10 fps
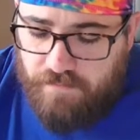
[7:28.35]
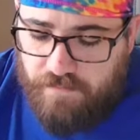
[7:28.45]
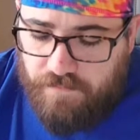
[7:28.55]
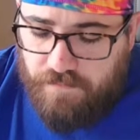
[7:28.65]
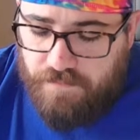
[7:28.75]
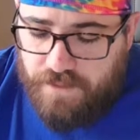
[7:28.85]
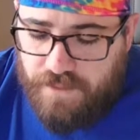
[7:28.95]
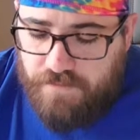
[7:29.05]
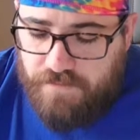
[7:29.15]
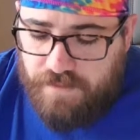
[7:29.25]
for the
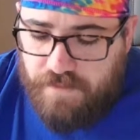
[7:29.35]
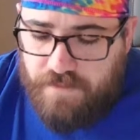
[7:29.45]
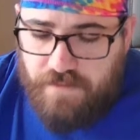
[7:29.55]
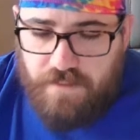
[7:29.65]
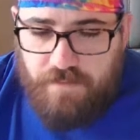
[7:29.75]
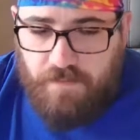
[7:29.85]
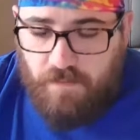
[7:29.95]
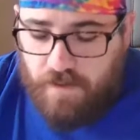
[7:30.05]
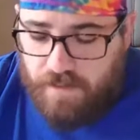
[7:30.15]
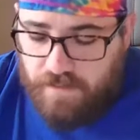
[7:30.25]
Chiefs and Sammy
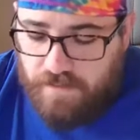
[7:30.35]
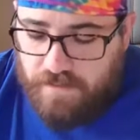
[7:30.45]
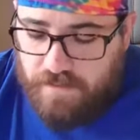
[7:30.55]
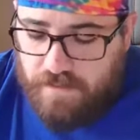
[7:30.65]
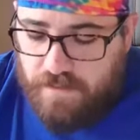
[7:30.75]
Watkins,